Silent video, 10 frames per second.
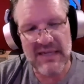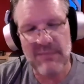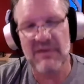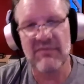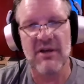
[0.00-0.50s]

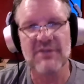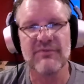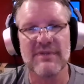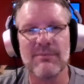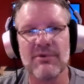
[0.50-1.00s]
bit of
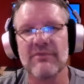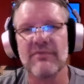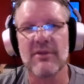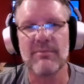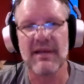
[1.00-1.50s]
Oxford limiter,
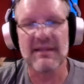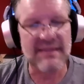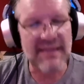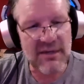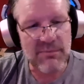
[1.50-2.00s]
followed by a
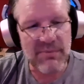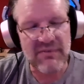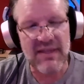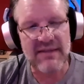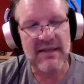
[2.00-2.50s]
little bit
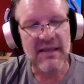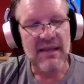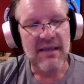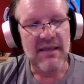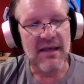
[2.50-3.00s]
of that
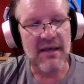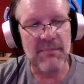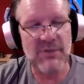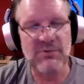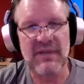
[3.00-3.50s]

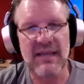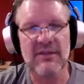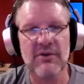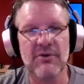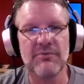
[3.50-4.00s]
metric
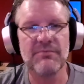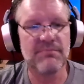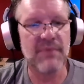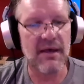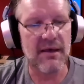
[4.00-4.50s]
halo
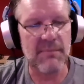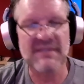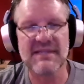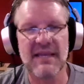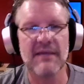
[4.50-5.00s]

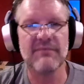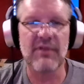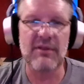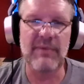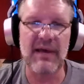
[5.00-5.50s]
mix head,
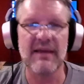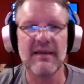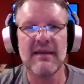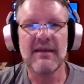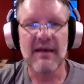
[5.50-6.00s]
followed by
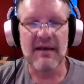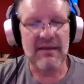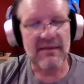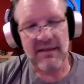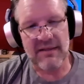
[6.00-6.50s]

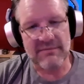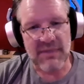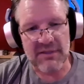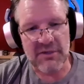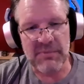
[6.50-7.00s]
a
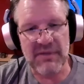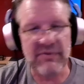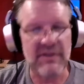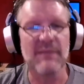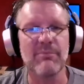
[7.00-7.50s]
little bit of
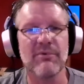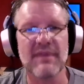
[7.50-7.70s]
a clipper that I